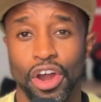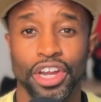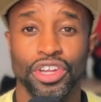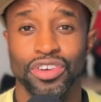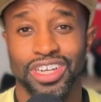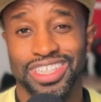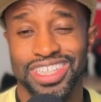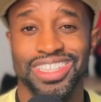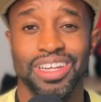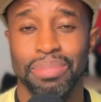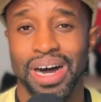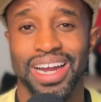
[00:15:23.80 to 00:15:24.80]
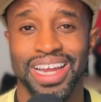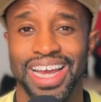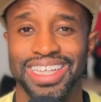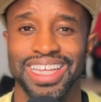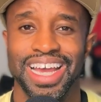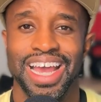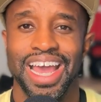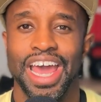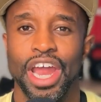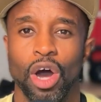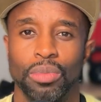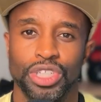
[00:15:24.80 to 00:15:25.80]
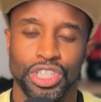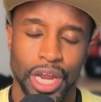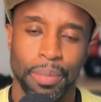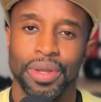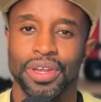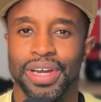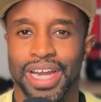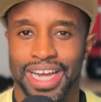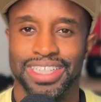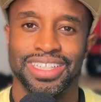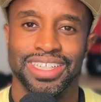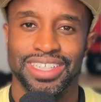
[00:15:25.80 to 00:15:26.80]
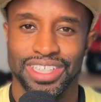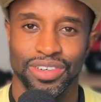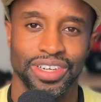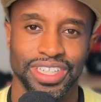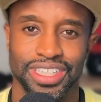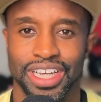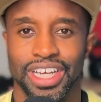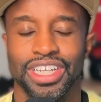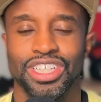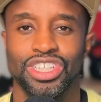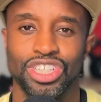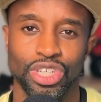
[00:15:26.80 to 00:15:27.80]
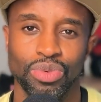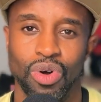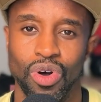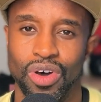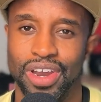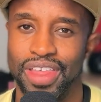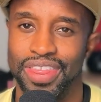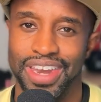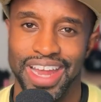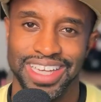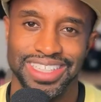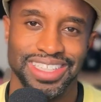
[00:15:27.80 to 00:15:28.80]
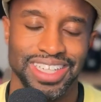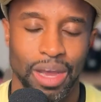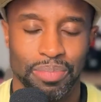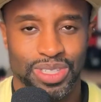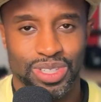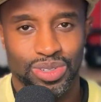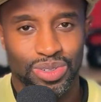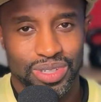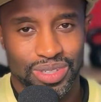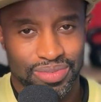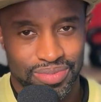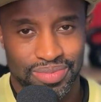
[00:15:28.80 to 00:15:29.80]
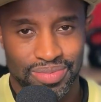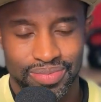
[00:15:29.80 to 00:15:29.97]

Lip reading: audit your existing podcast and help shape your next series. See you on the next episode.